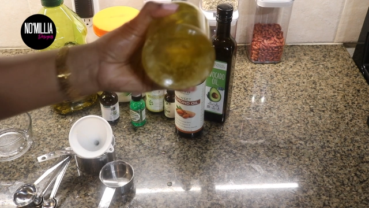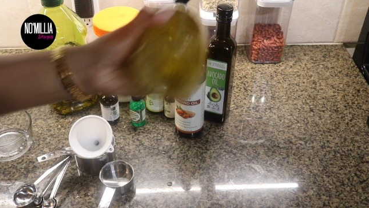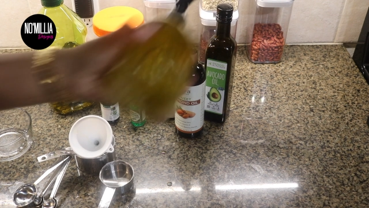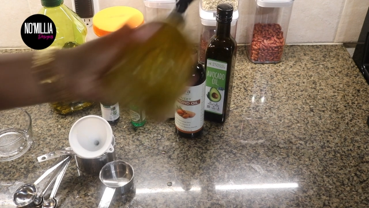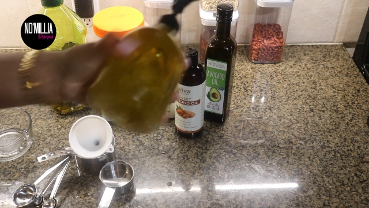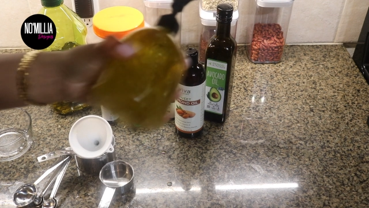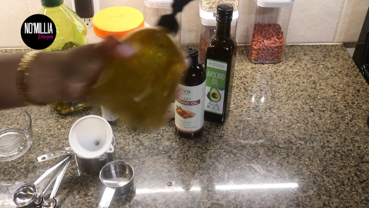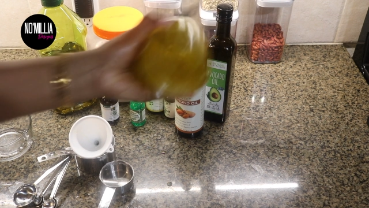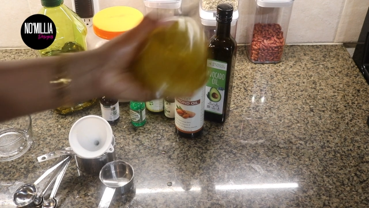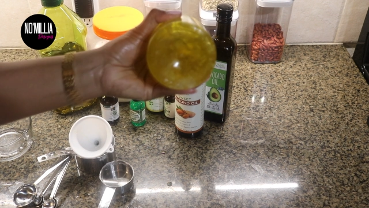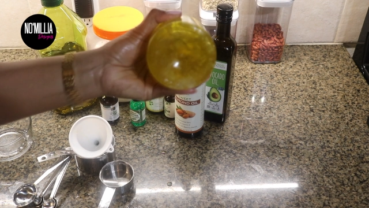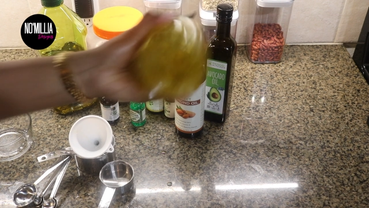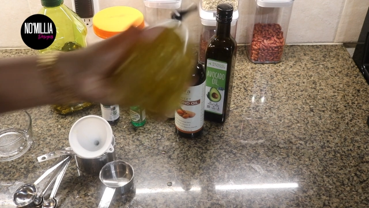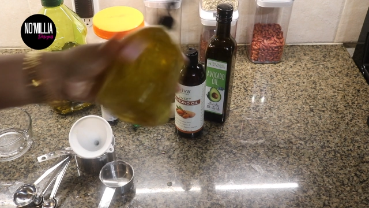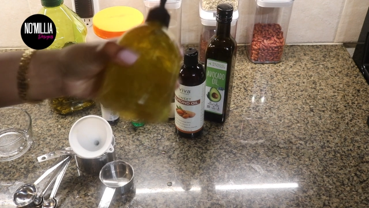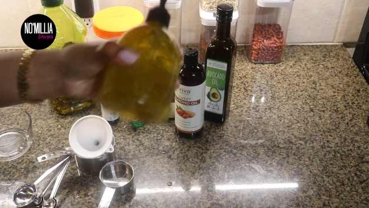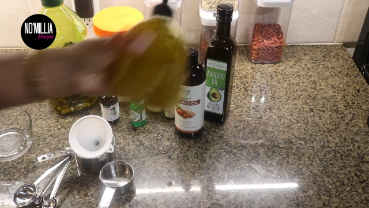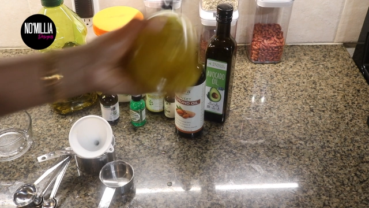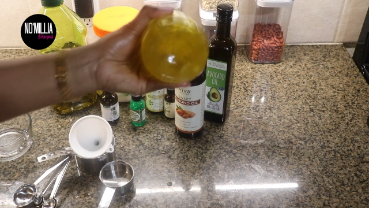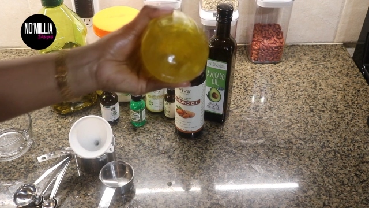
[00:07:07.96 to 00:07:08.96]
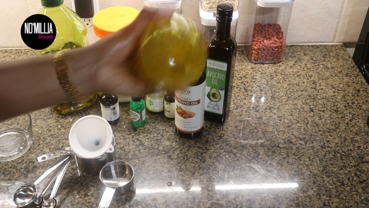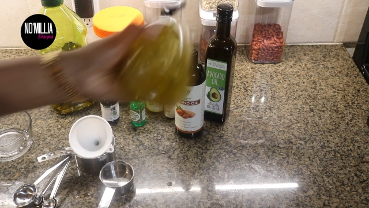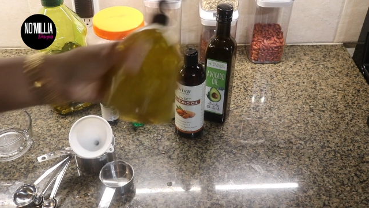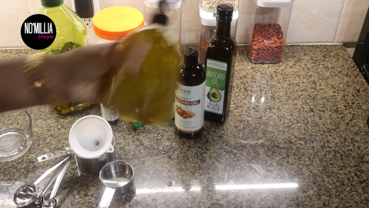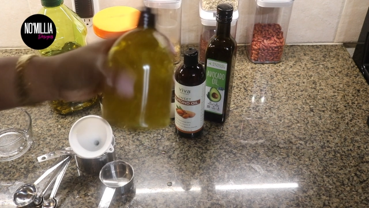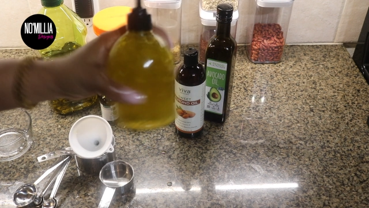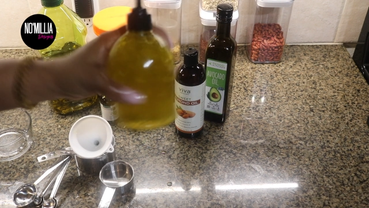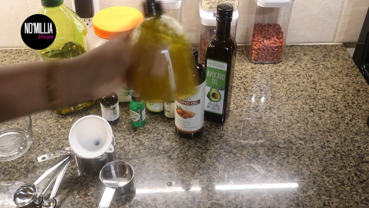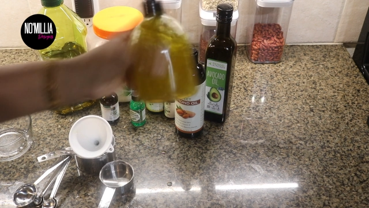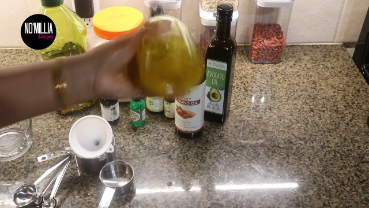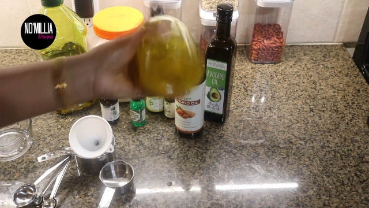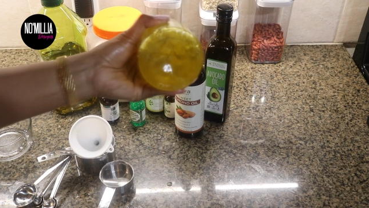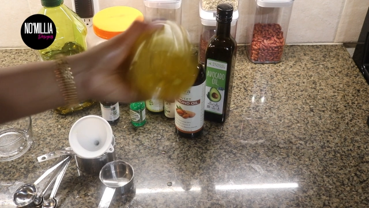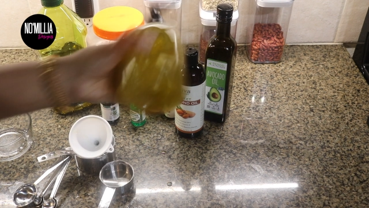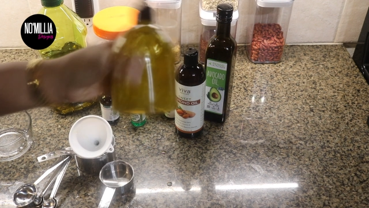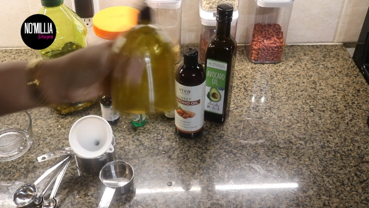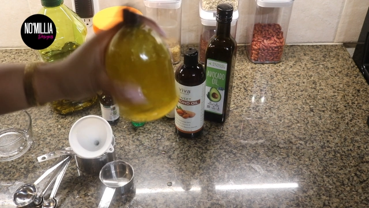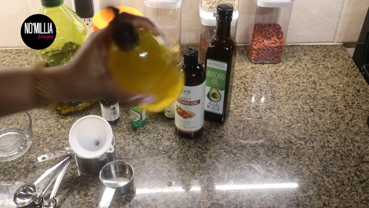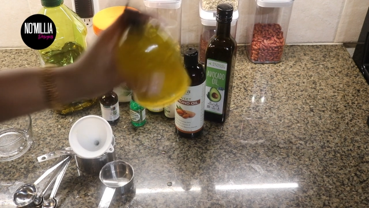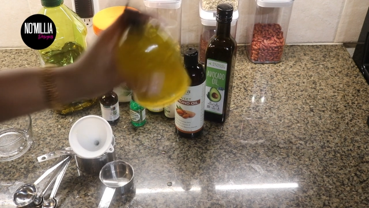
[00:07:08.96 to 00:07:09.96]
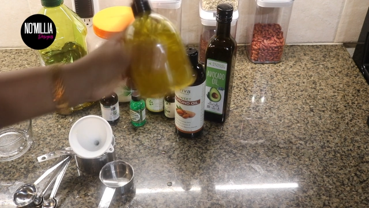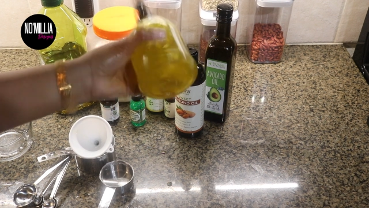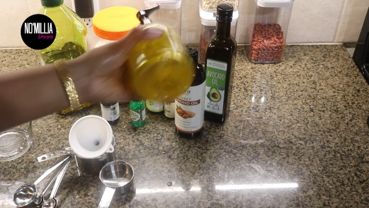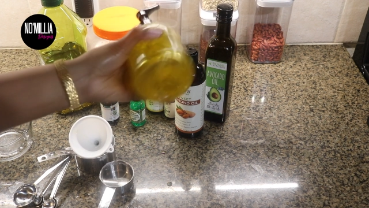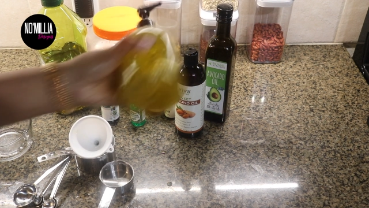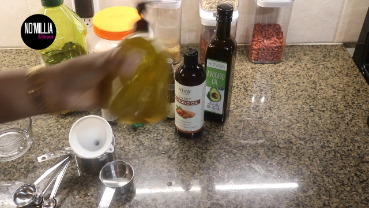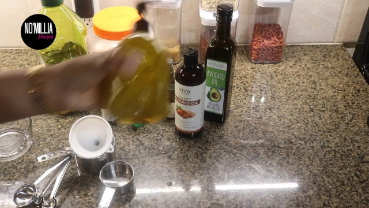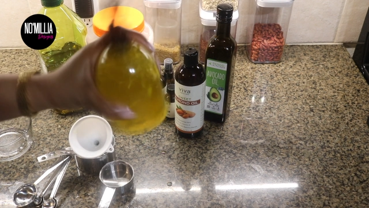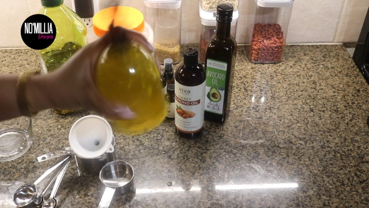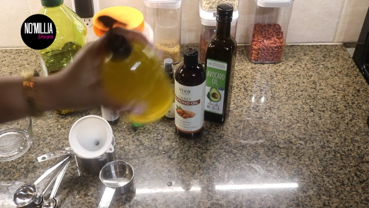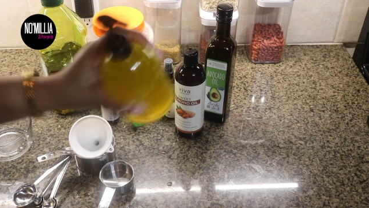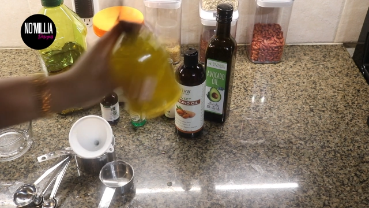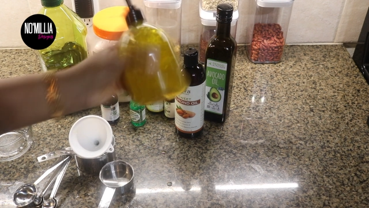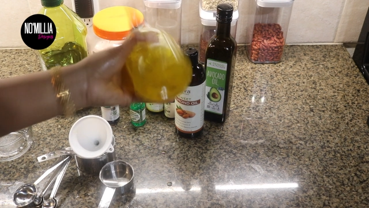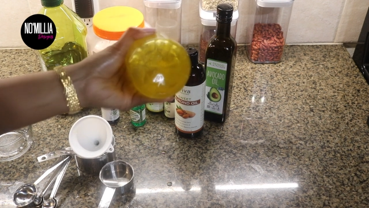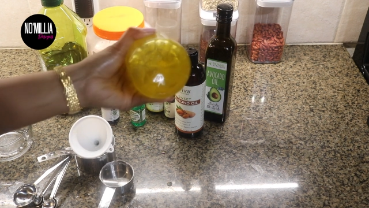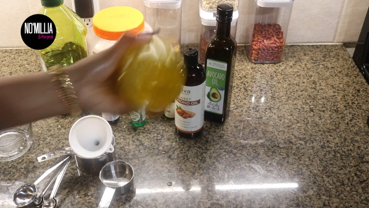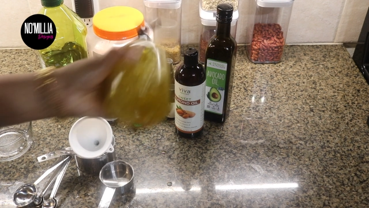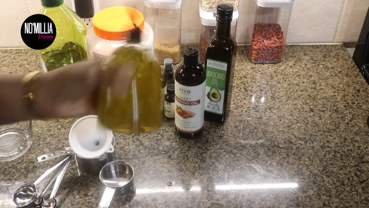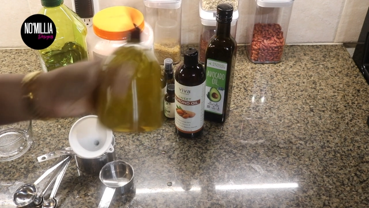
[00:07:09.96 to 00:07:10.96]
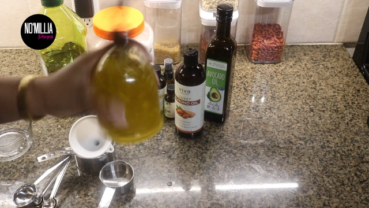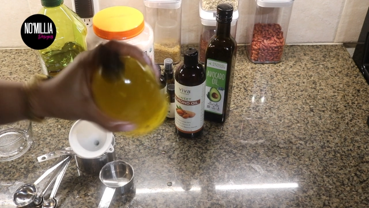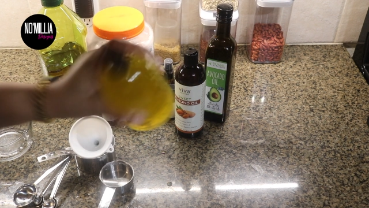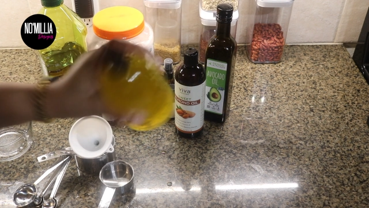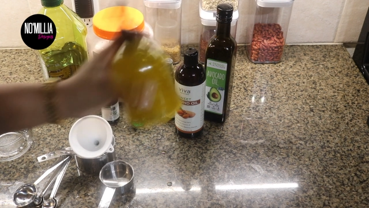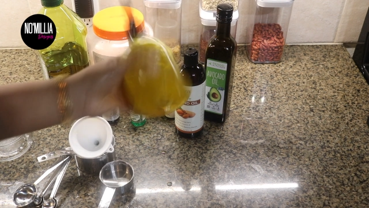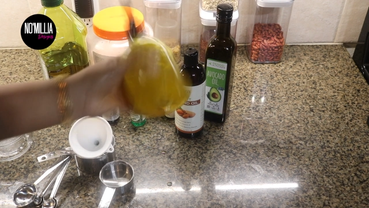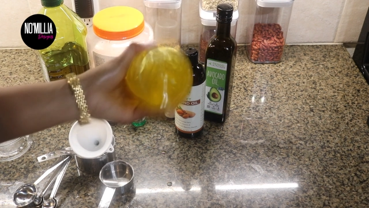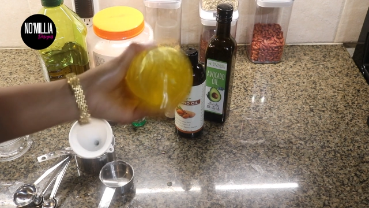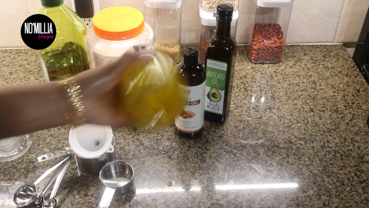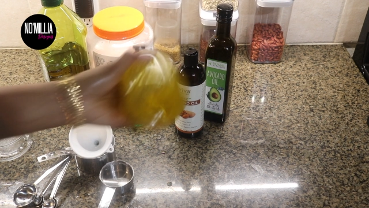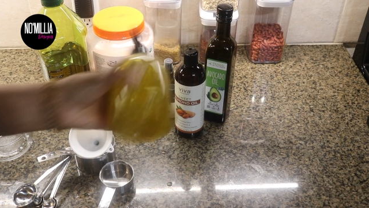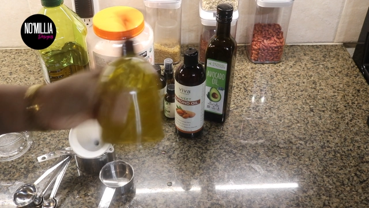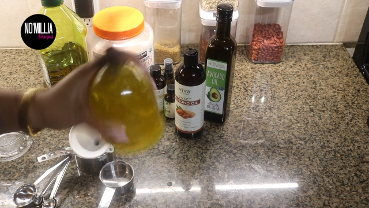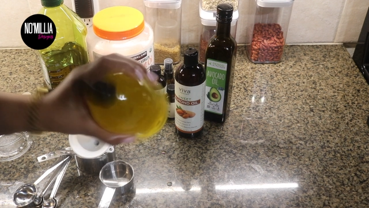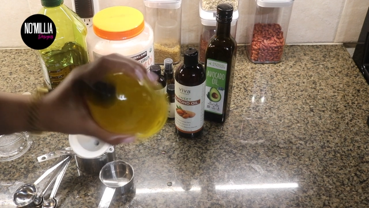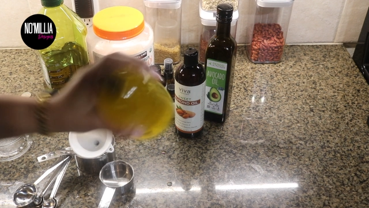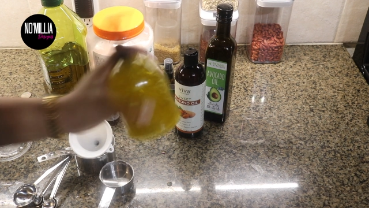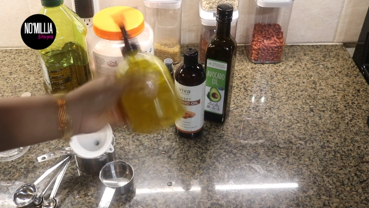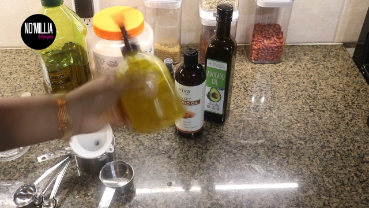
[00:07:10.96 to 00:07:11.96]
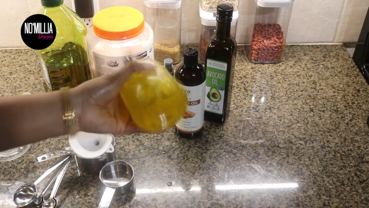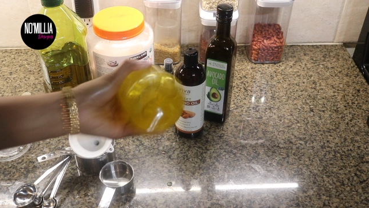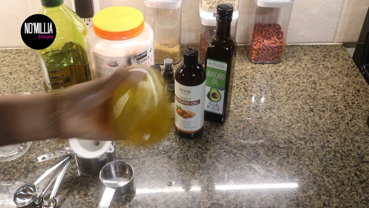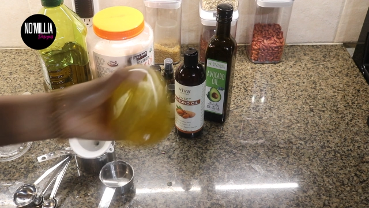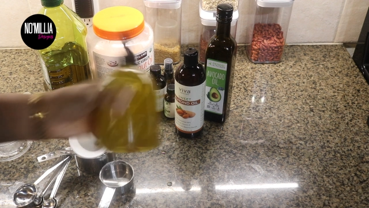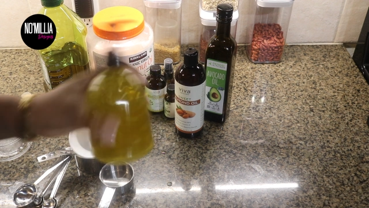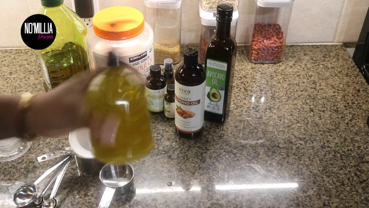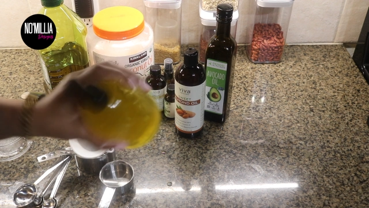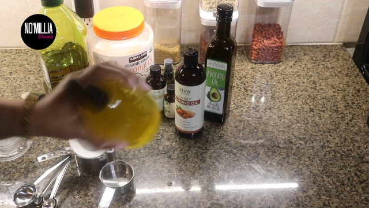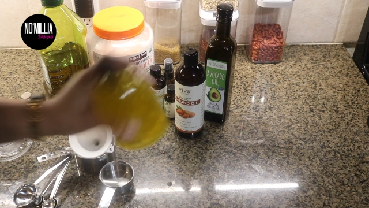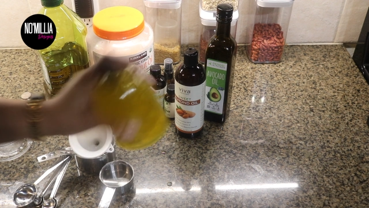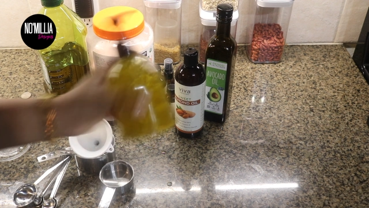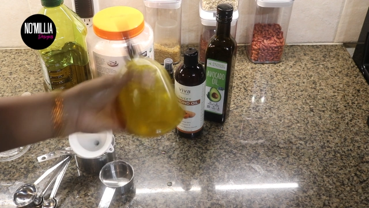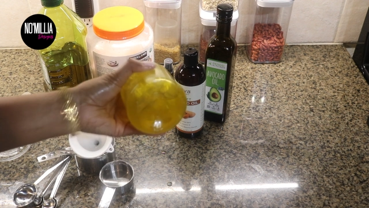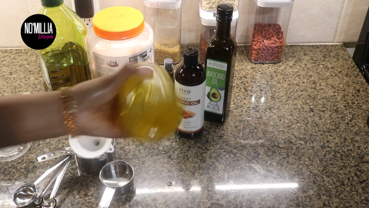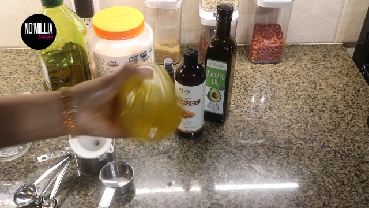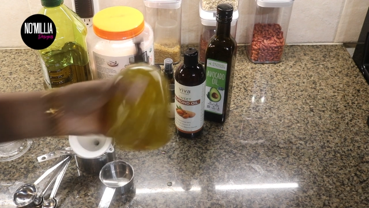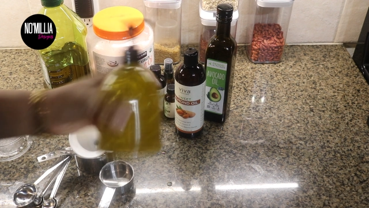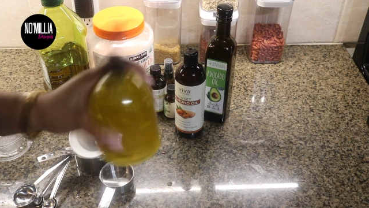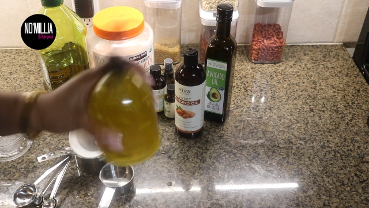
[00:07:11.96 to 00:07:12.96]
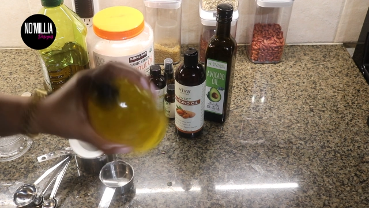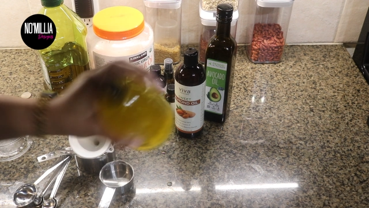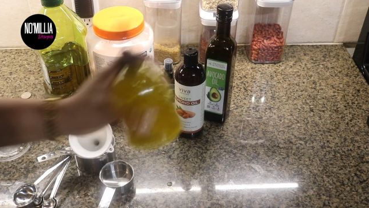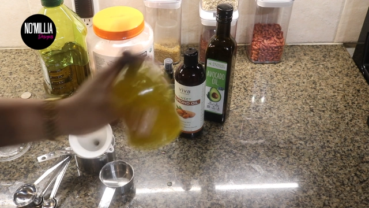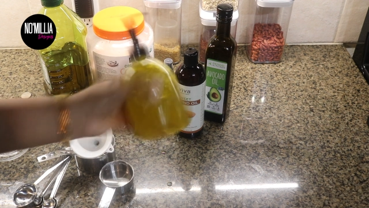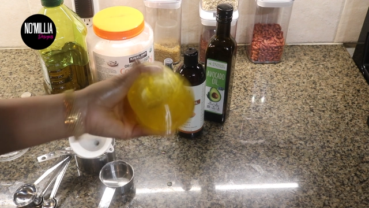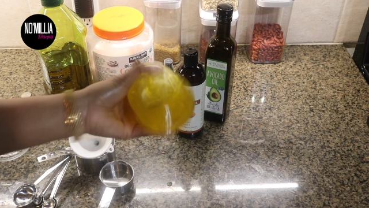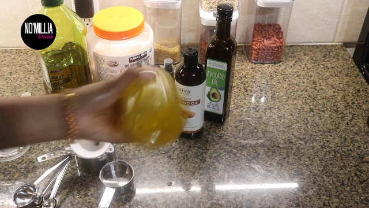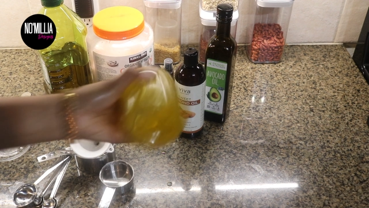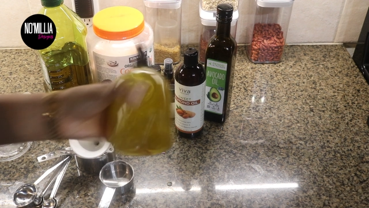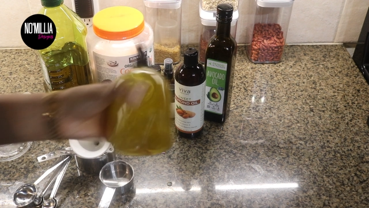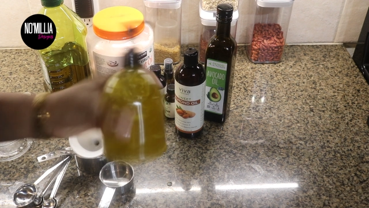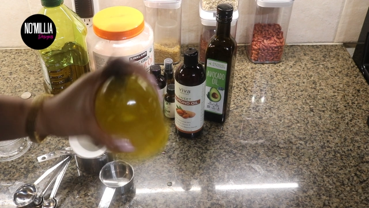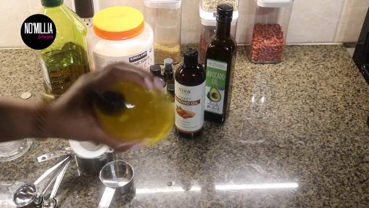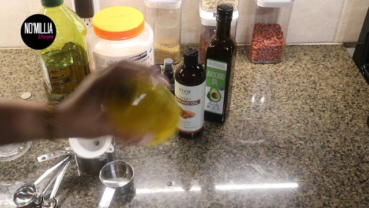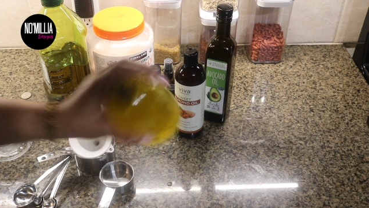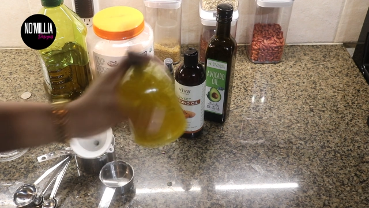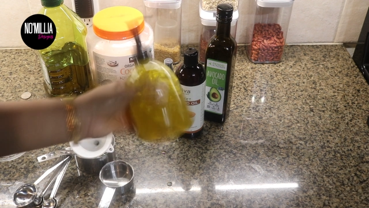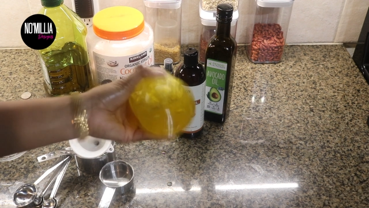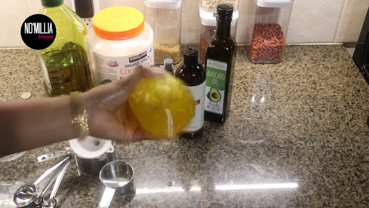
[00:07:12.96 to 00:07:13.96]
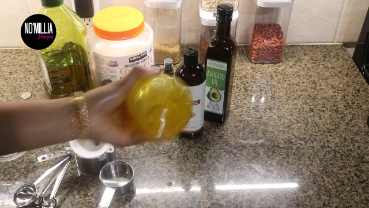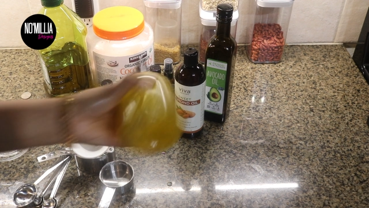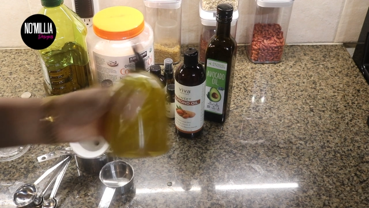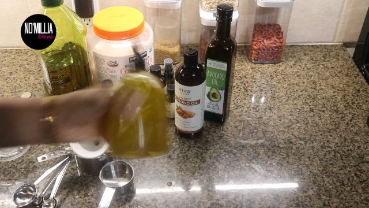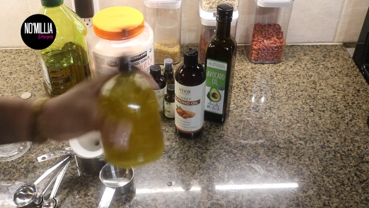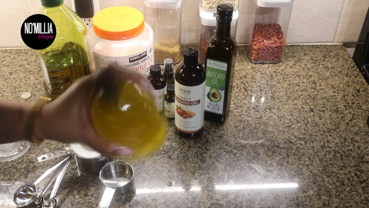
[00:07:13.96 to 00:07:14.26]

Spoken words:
[unreadable: no face in view]